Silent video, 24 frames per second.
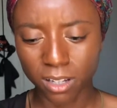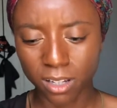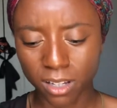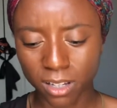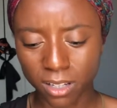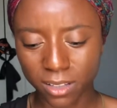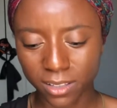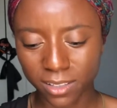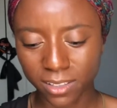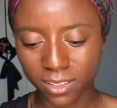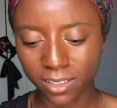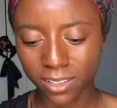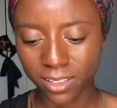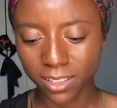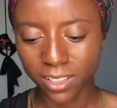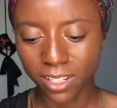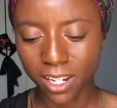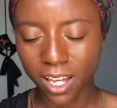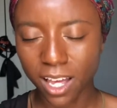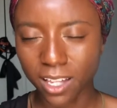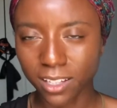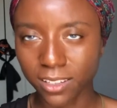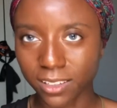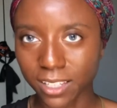it's
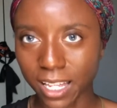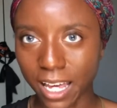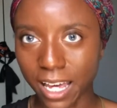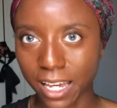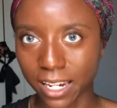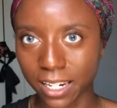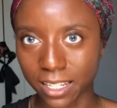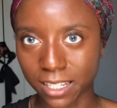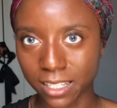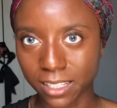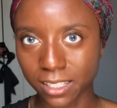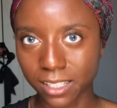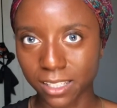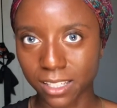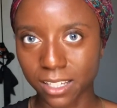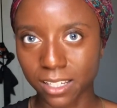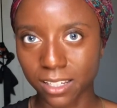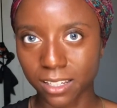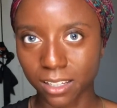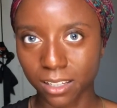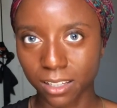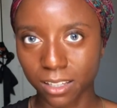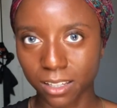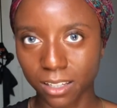not that easy.
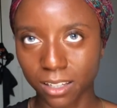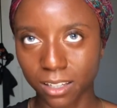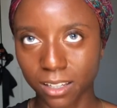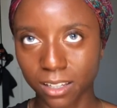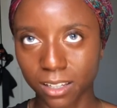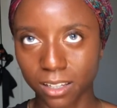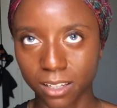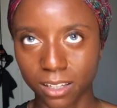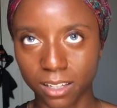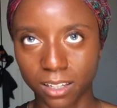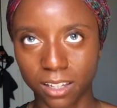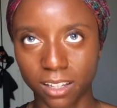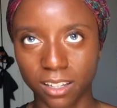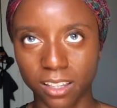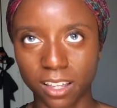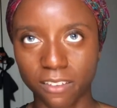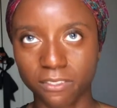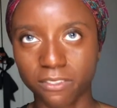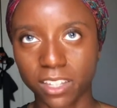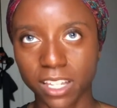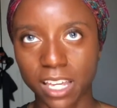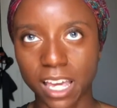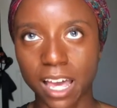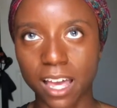
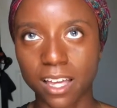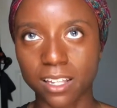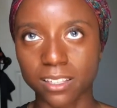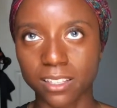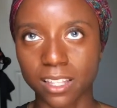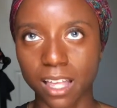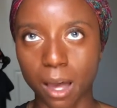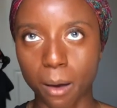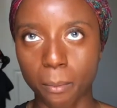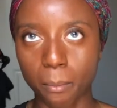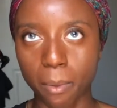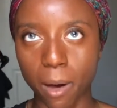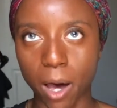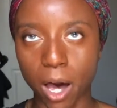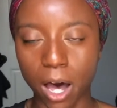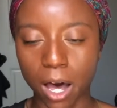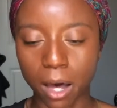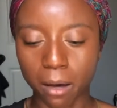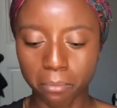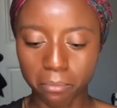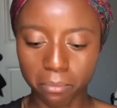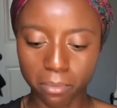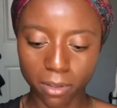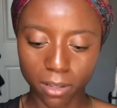Definitely has that
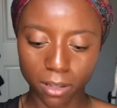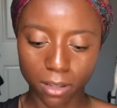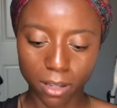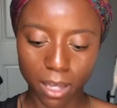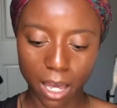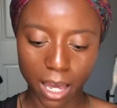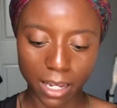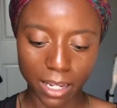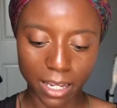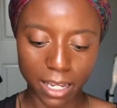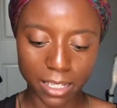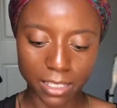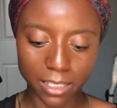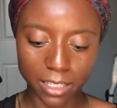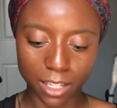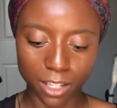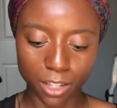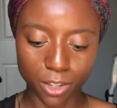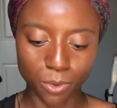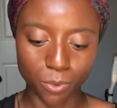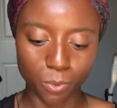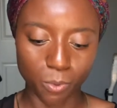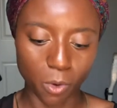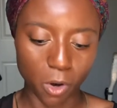pop, I guess, that
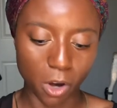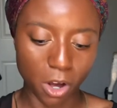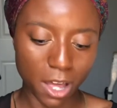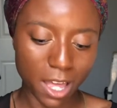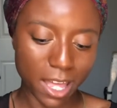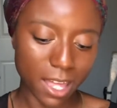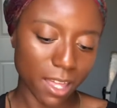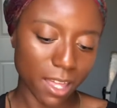you want.